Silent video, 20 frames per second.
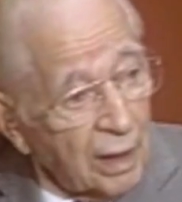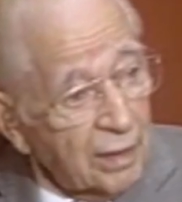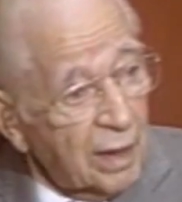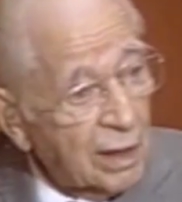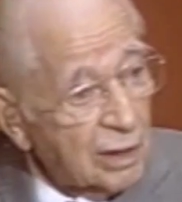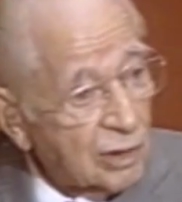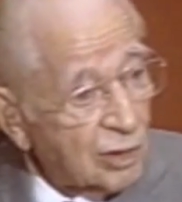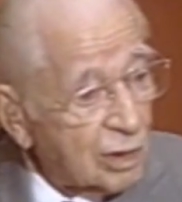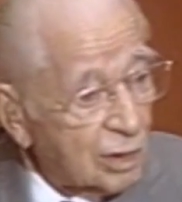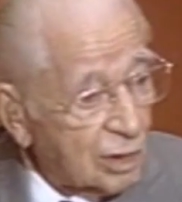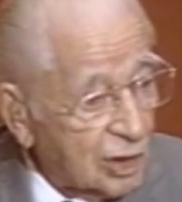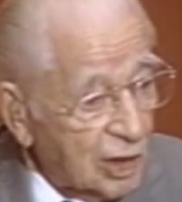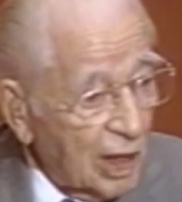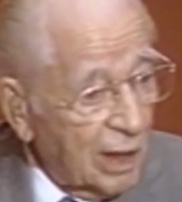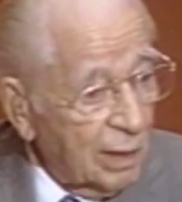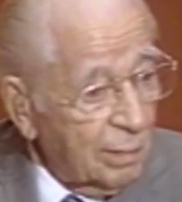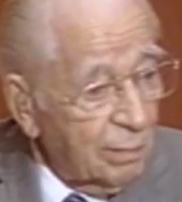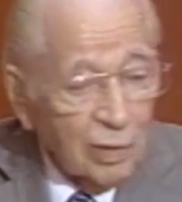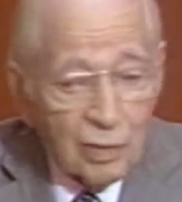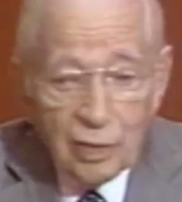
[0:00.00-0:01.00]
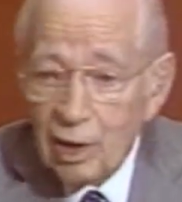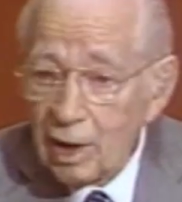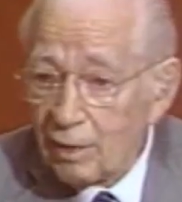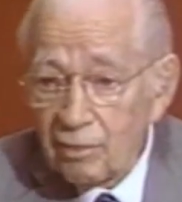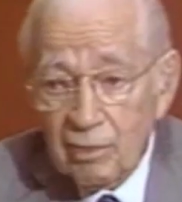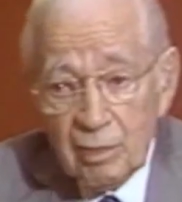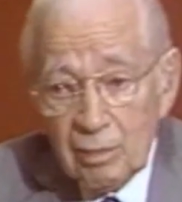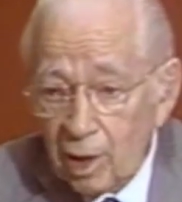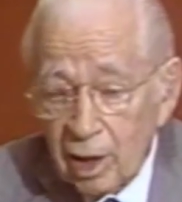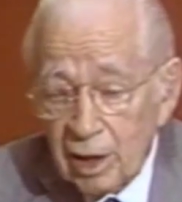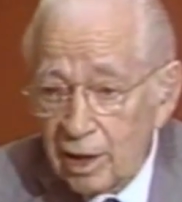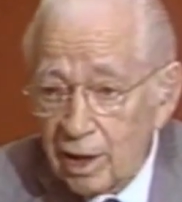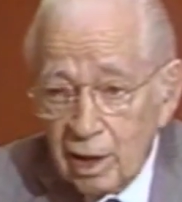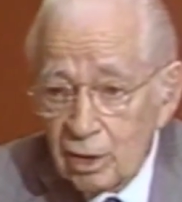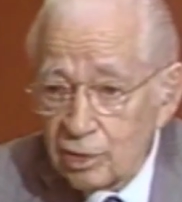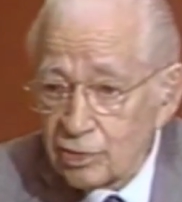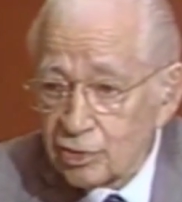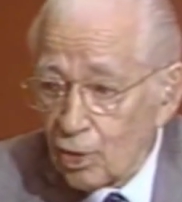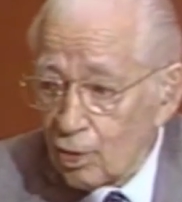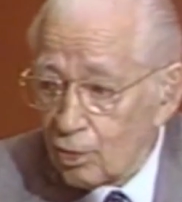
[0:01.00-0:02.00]
And that's the same with everybody
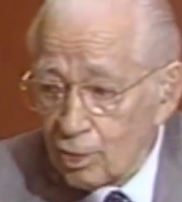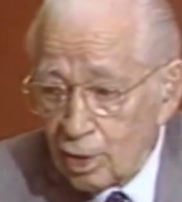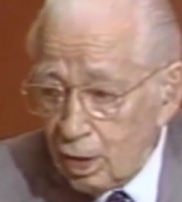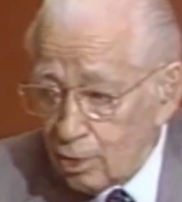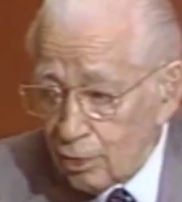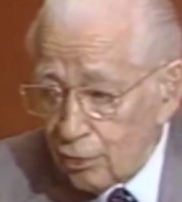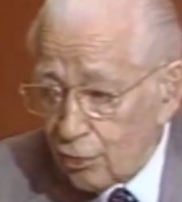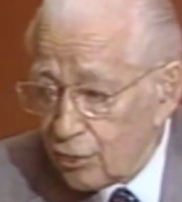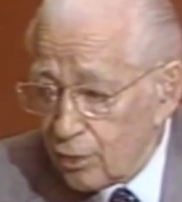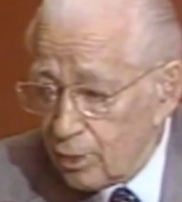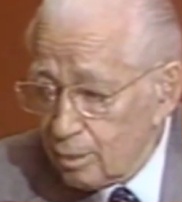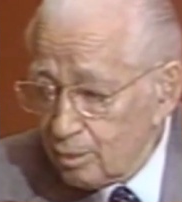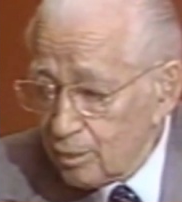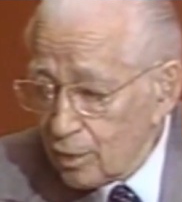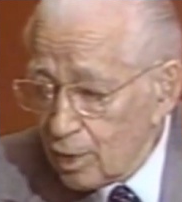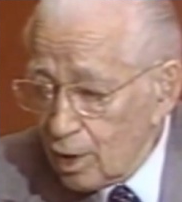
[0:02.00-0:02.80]
else on earth.